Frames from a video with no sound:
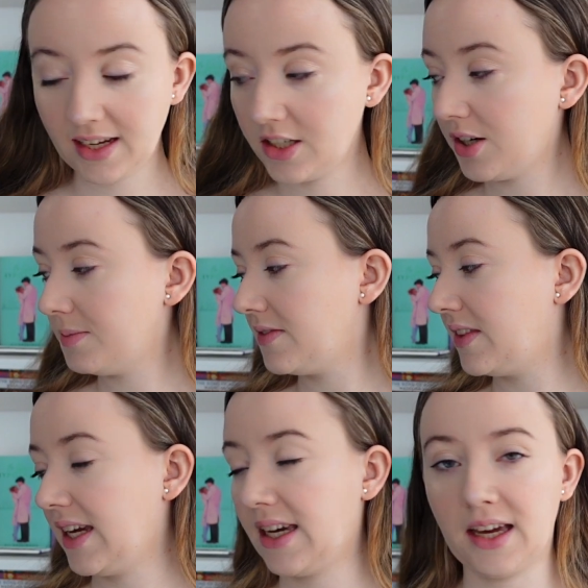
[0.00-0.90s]
In terms of
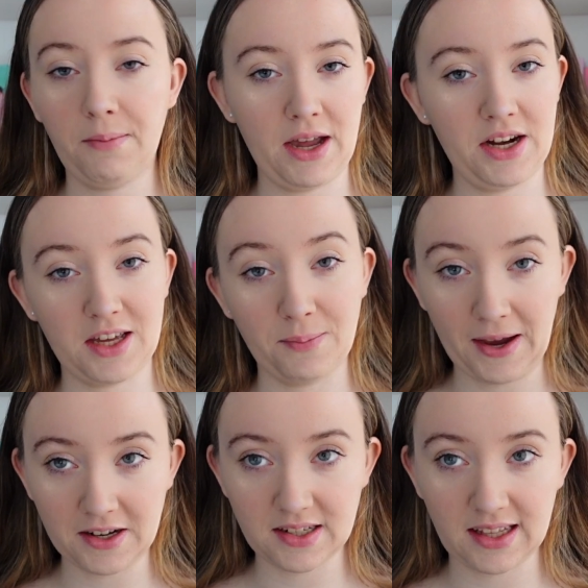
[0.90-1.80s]
thinking about it
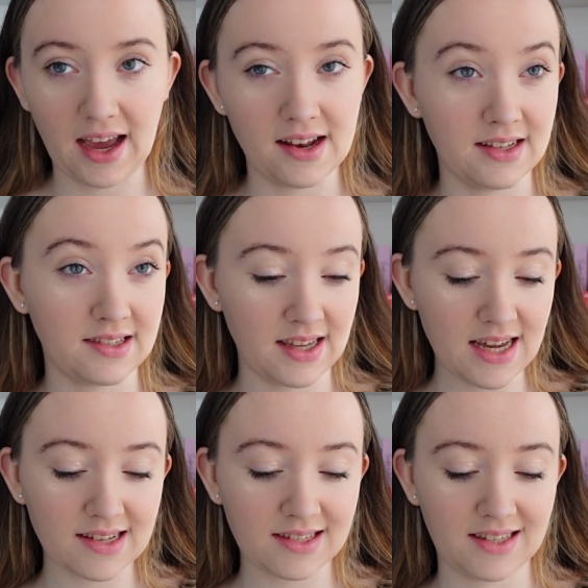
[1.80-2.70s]
compared to the Atlas 6,